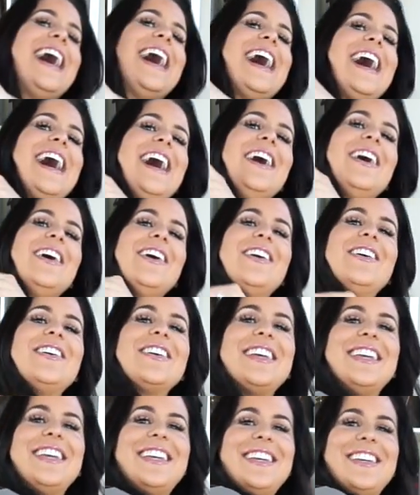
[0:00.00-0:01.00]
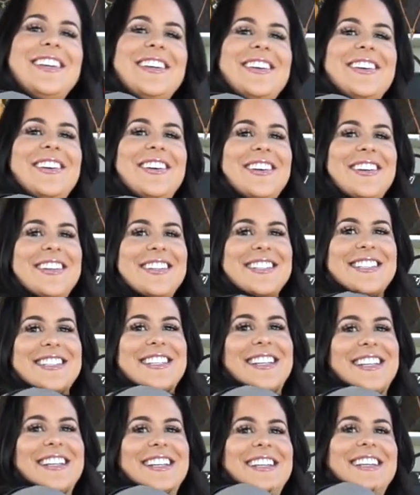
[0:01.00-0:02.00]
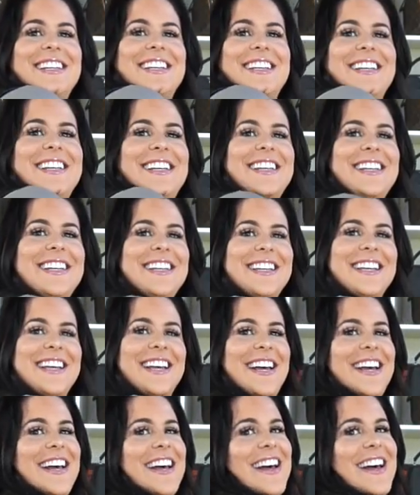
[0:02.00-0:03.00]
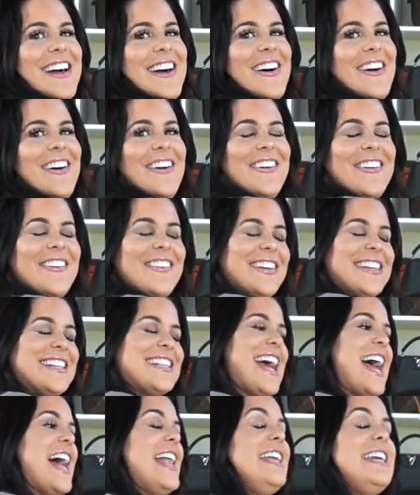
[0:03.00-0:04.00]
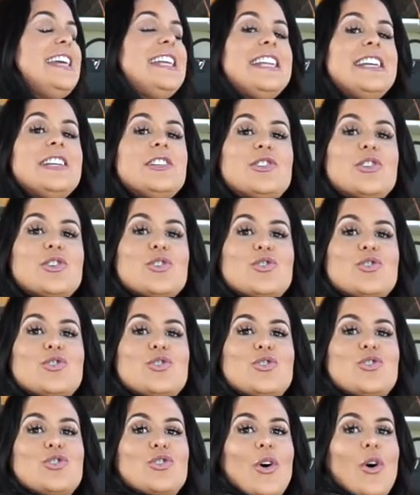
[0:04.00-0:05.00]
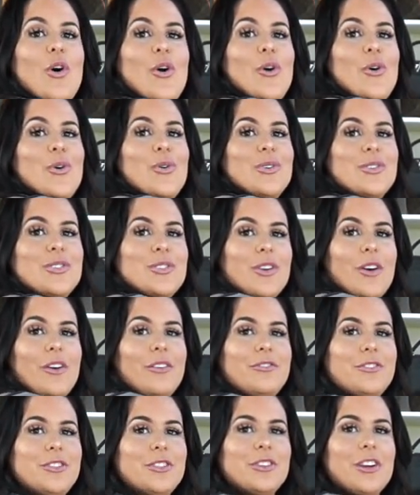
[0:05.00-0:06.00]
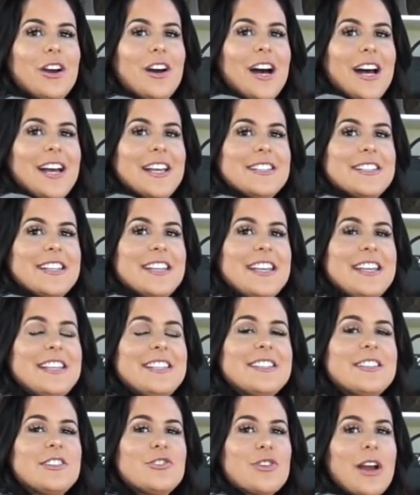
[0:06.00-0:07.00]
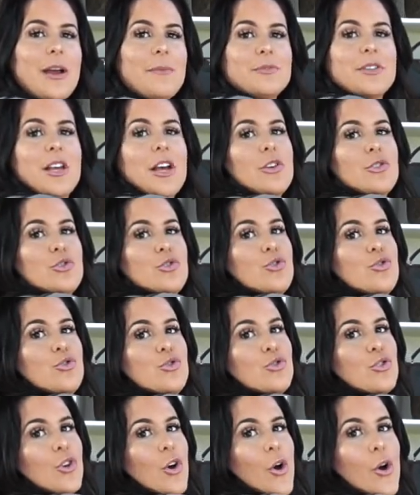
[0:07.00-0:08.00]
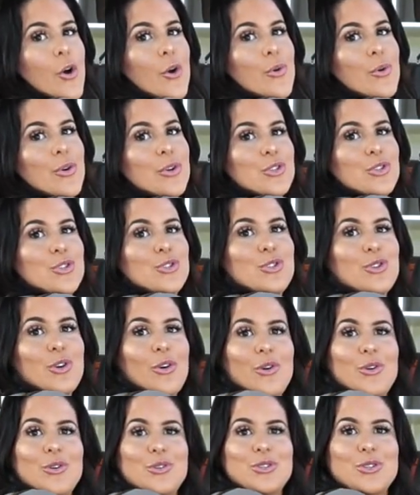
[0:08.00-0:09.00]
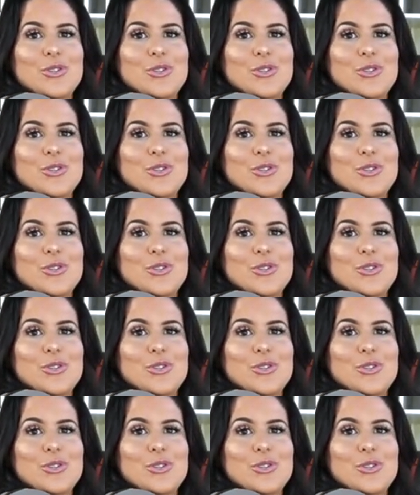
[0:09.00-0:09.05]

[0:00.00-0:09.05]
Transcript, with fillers: How cute! Oh, and it is so soft, you guys. These straps are so, so